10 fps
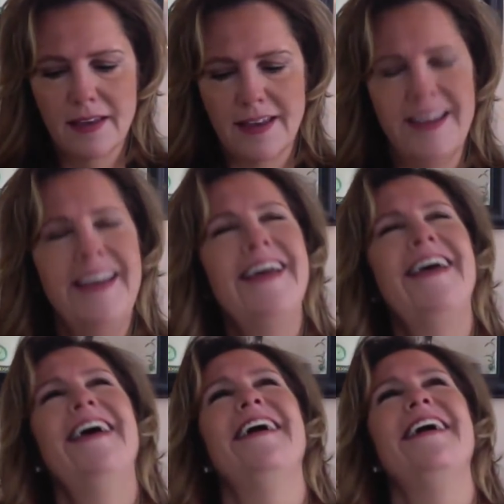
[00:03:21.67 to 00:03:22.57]

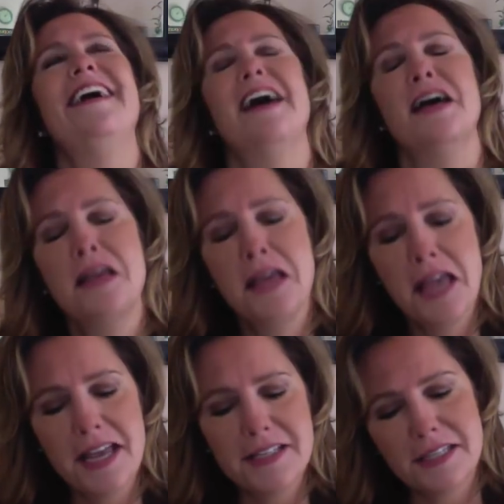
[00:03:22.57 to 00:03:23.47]

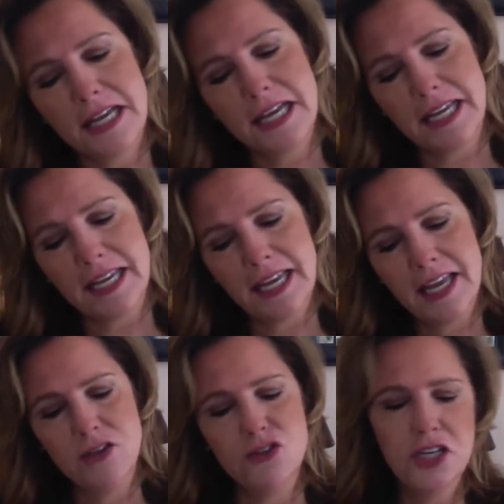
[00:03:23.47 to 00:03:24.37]
it's like
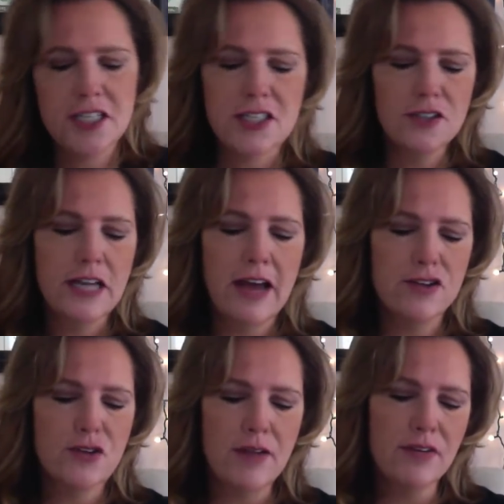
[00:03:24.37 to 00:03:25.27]
you just learned how to
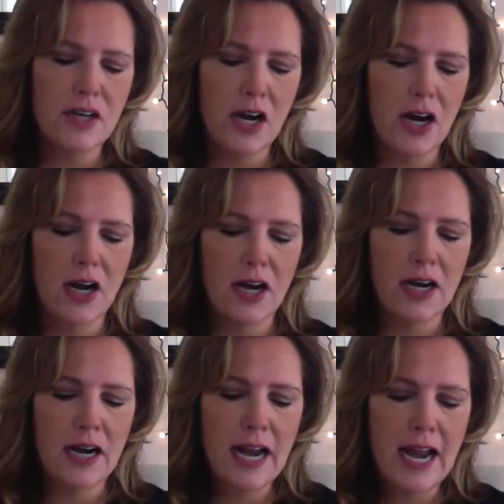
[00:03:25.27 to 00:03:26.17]
drive a
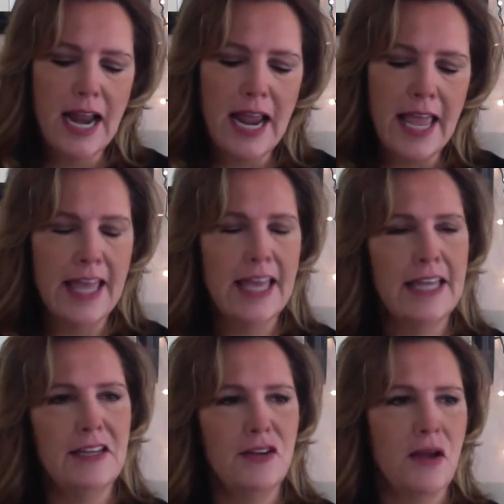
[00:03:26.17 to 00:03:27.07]
car,
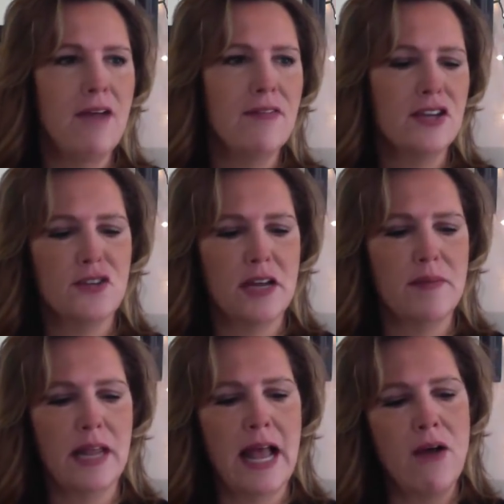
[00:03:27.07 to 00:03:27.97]
and you're having a
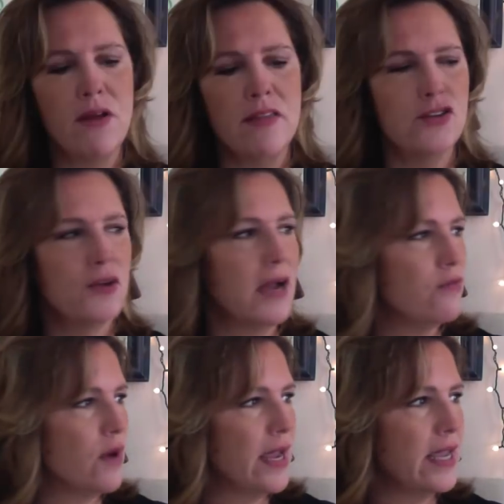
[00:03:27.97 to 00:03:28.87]
dream that out in the
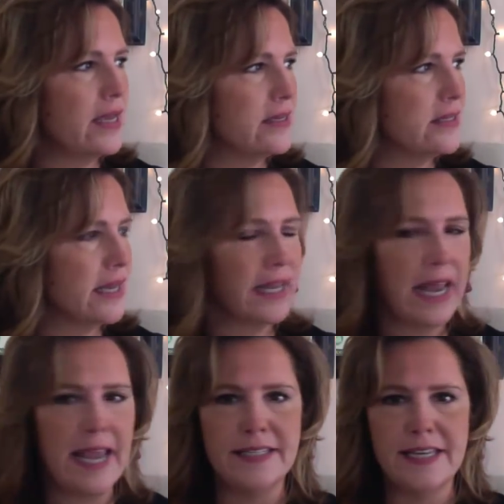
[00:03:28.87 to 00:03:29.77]
driveway is like an
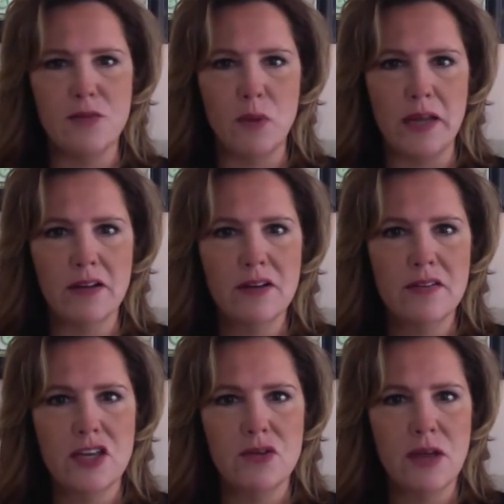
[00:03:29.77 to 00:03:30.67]
eighteen-wheeler
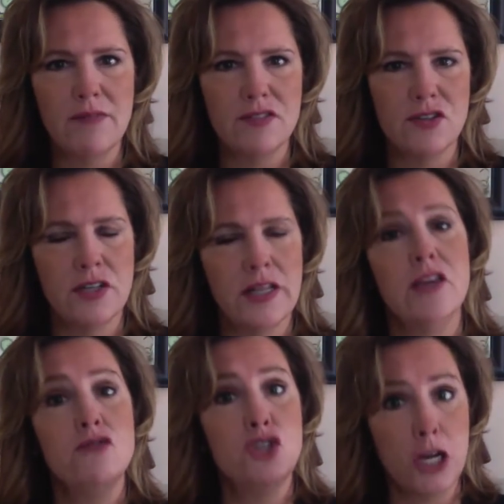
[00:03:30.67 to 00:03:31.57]
that you have to, like,
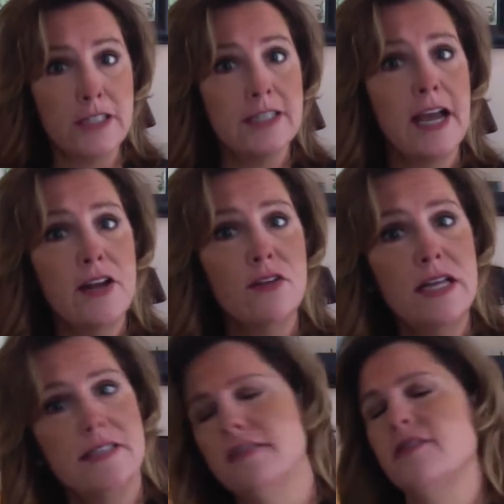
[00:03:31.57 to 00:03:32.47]
you've just got your
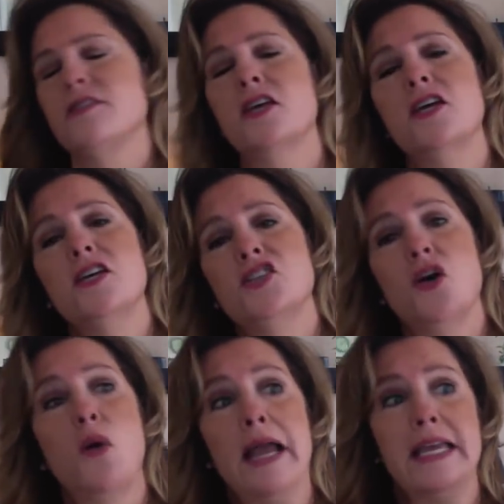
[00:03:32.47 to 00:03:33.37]
license,
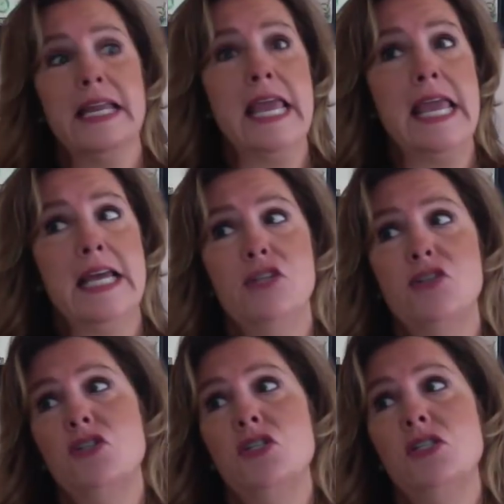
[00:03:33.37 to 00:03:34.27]
so I can
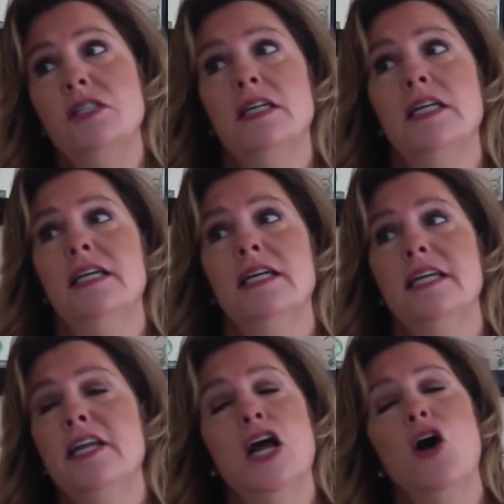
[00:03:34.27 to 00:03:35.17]
handle,
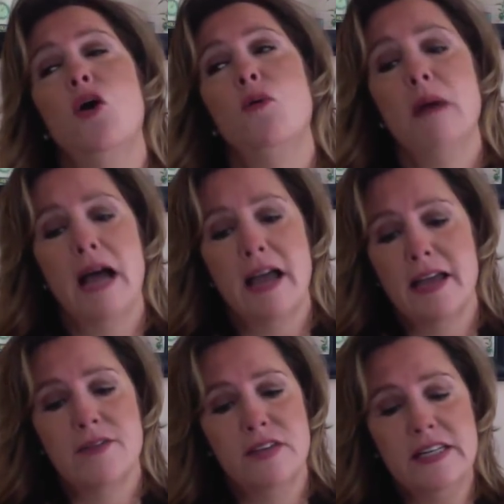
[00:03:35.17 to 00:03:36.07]
you know,
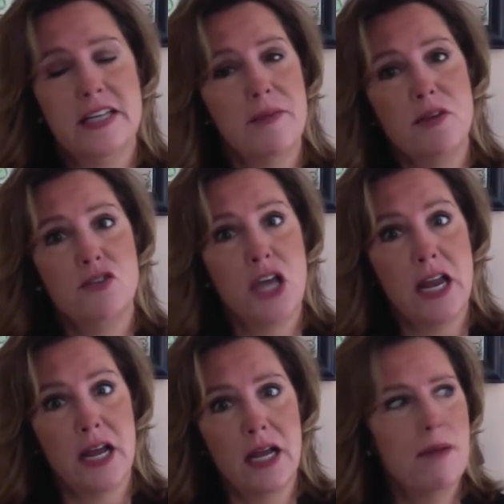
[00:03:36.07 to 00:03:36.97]
my V W
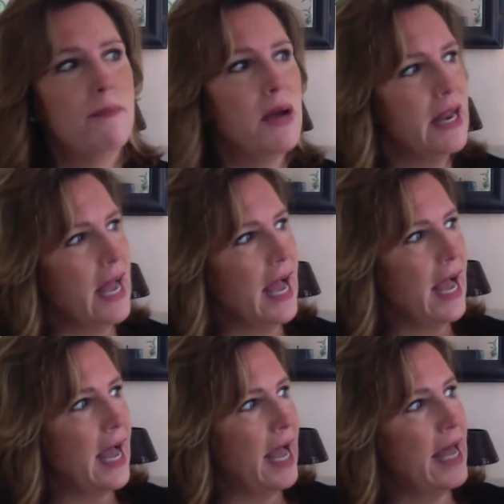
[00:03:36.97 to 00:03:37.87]
Jetta, but
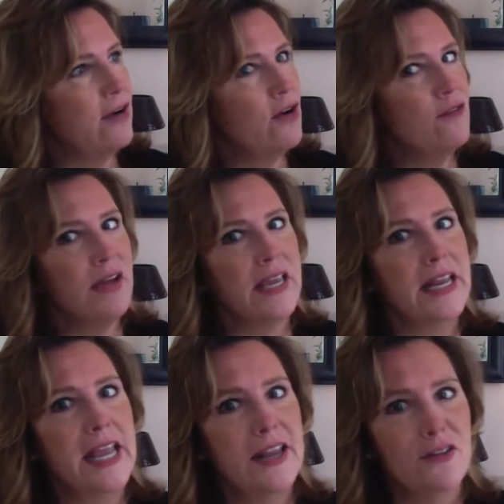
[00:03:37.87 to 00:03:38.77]
I don't know if I
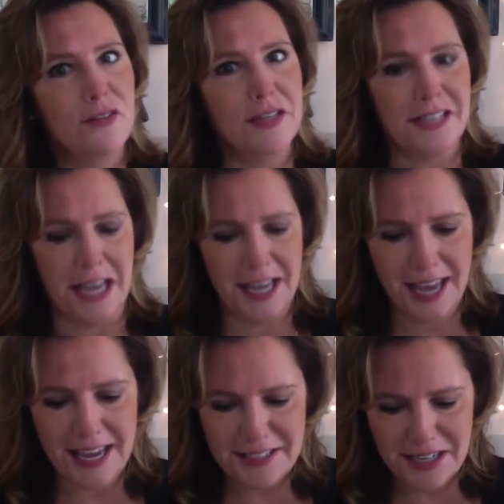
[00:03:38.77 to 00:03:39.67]
can handle this
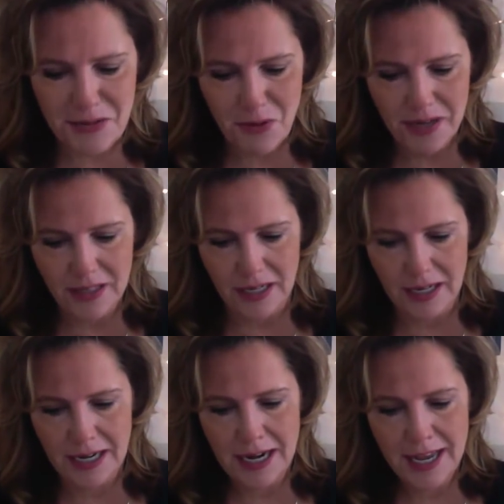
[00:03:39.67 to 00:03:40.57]
eighteen-wheeler.
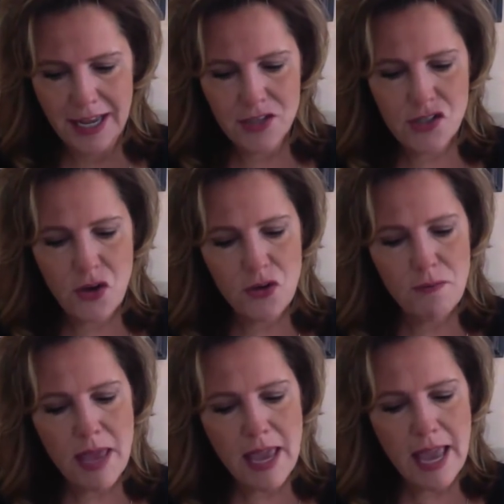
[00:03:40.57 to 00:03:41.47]
So you
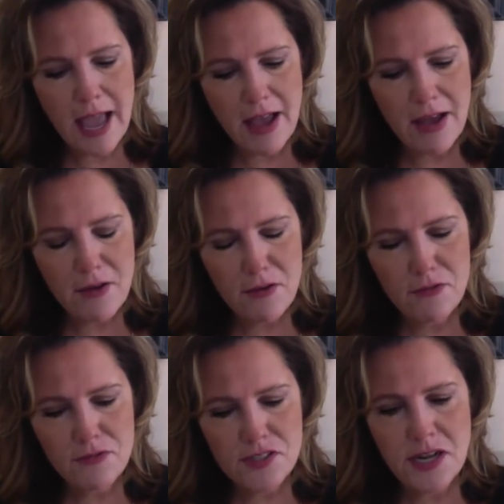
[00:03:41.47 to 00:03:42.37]
may
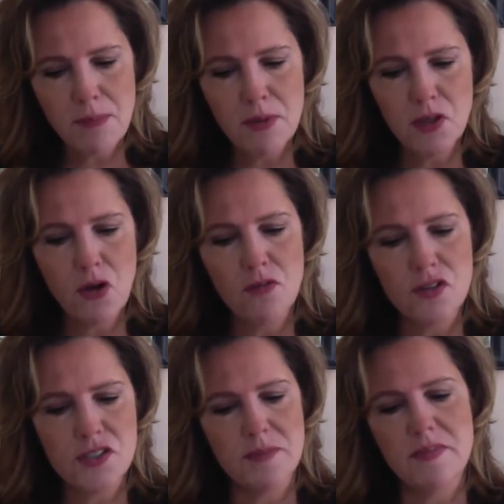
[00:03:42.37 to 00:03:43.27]
have stumbled over
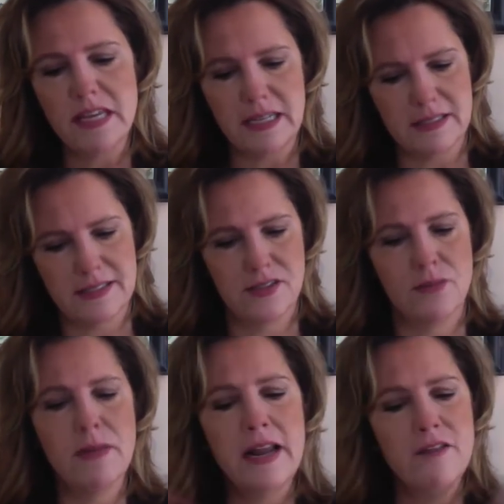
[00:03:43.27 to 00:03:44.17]
some things. There
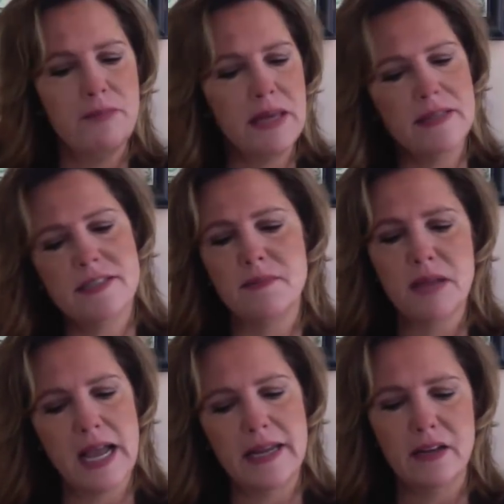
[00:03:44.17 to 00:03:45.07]
might have been some
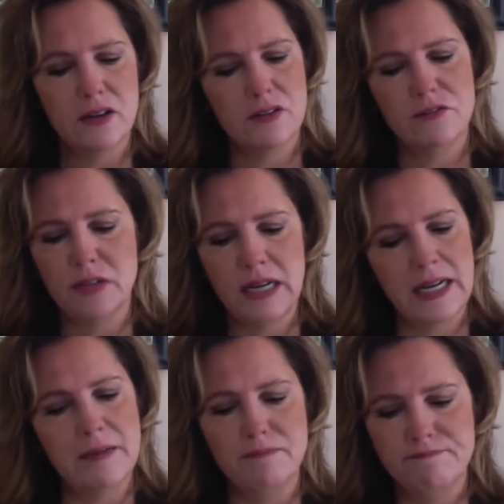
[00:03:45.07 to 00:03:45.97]
kind of,
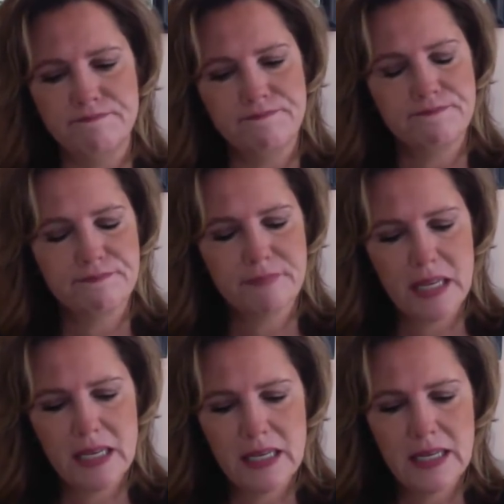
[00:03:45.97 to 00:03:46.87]
um,
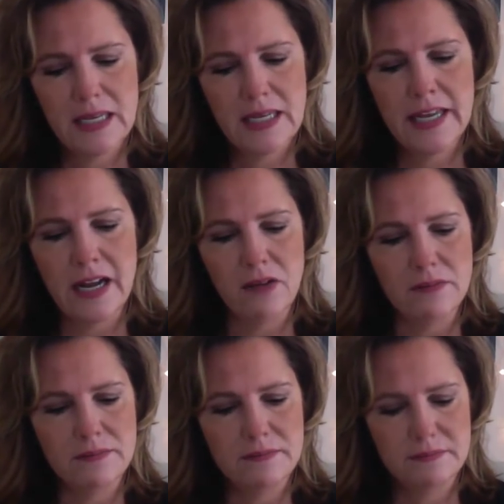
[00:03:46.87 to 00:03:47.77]
you know,
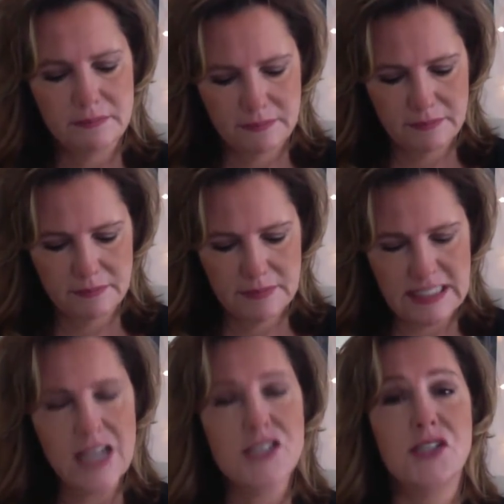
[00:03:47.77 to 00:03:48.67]

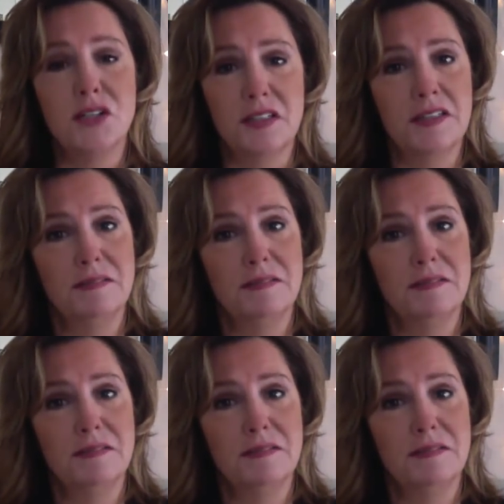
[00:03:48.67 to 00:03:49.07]
tussle.